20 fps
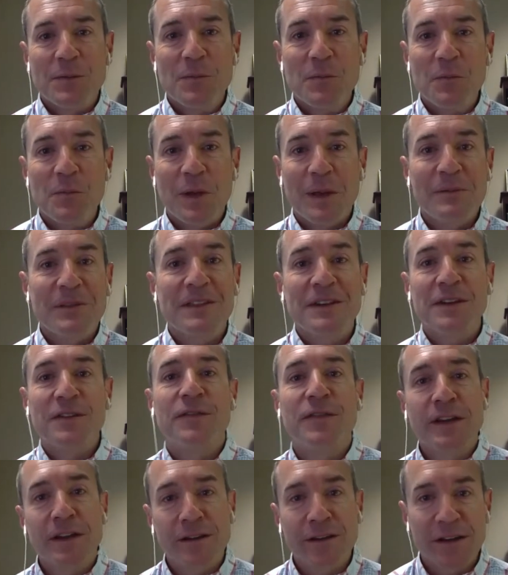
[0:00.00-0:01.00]
maybe the
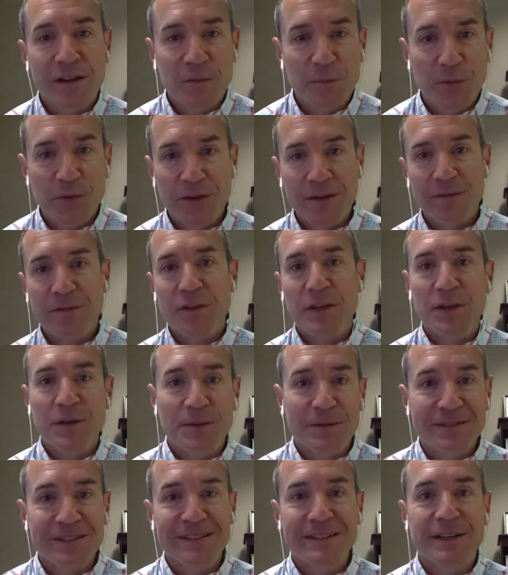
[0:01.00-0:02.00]
nefarious point of
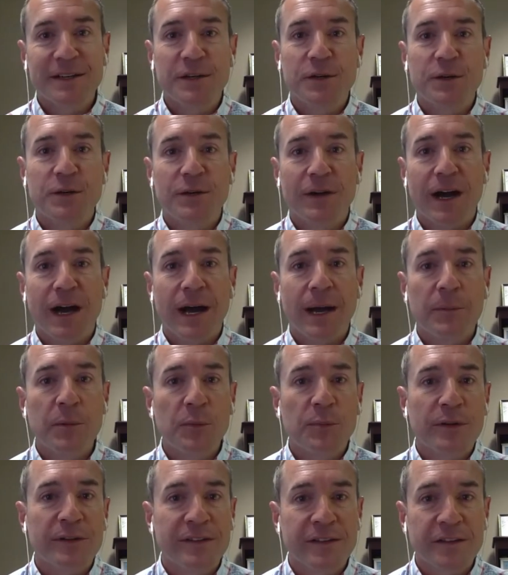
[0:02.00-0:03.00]
view. So I'm
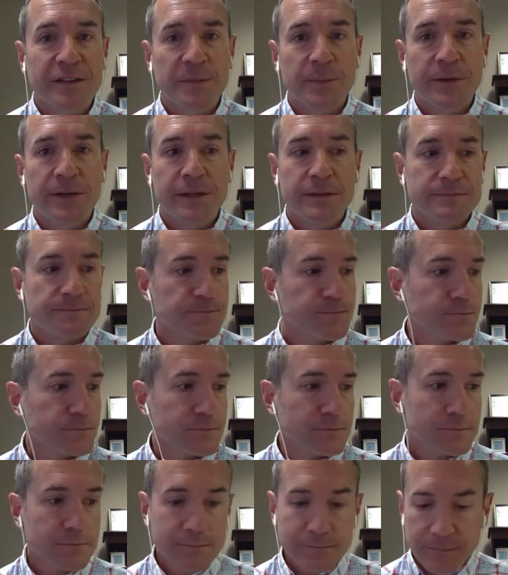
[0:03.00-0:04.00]
a participant.
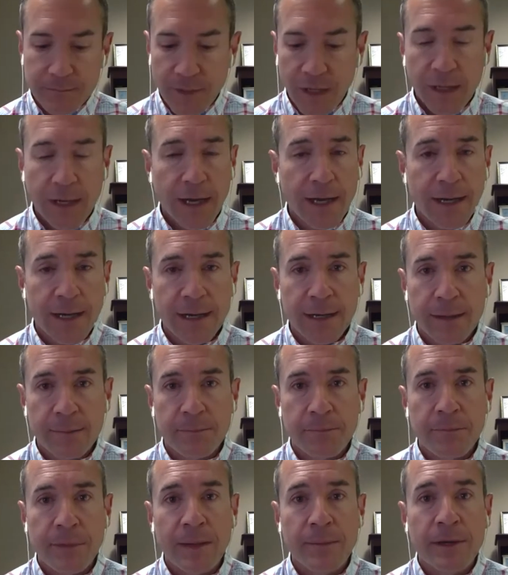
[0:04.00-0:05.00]

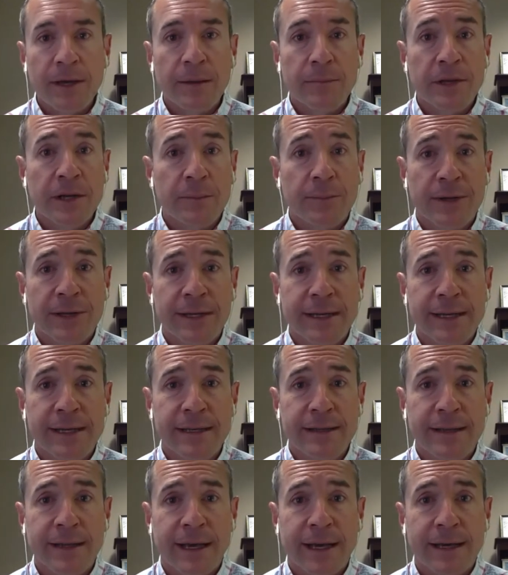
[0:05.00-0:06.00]
Maybe I'm in a
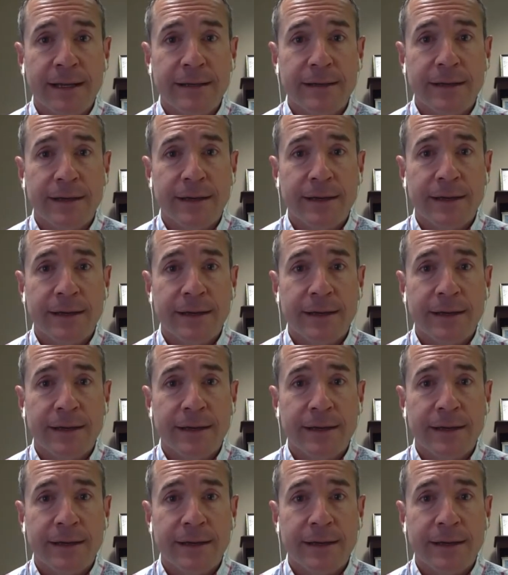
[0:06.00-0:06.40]
plan that